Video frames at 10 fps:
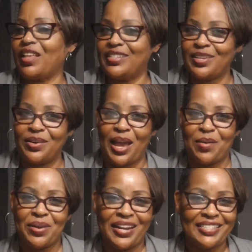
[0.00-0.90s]
So,
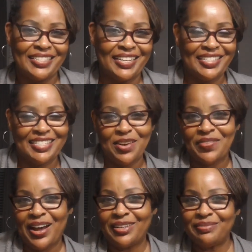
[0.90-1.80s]
y'all ready to sing
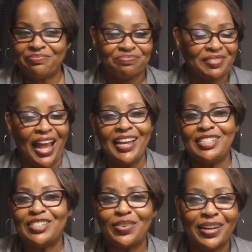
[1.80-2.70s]
yourself out? I
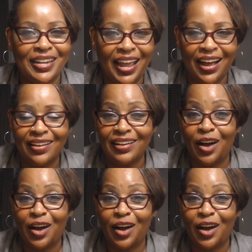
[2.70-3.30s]
enjoyed y'all.